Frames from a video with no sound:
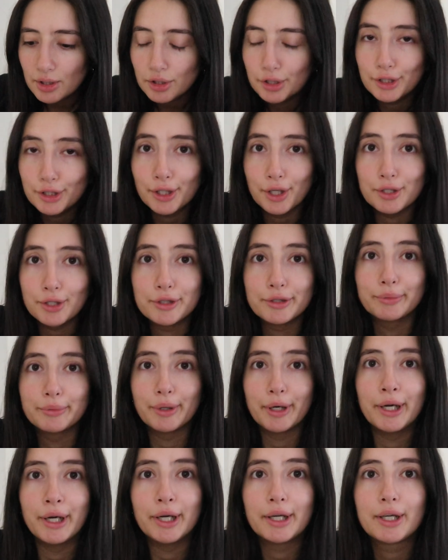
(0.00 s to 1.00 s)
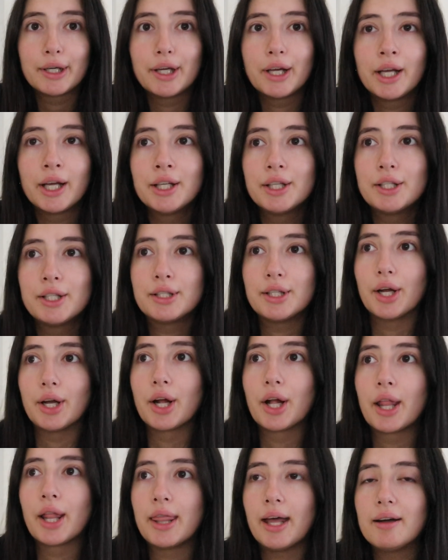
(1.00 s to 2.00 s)
to go to work. So
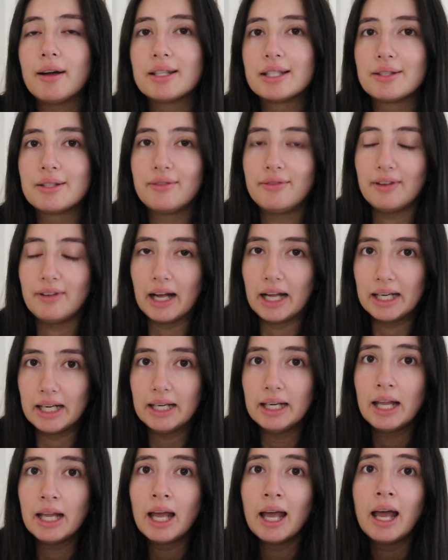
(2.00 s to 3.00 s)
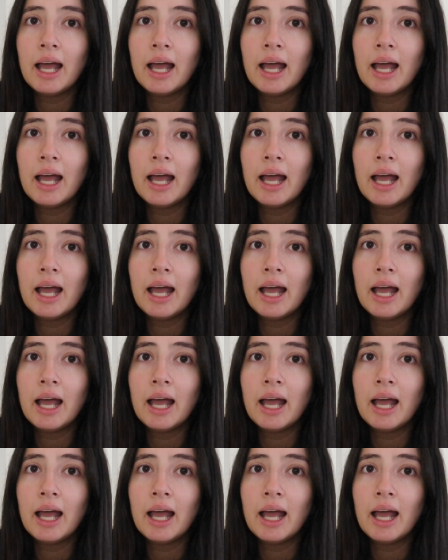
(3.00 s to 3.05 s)
that was fun.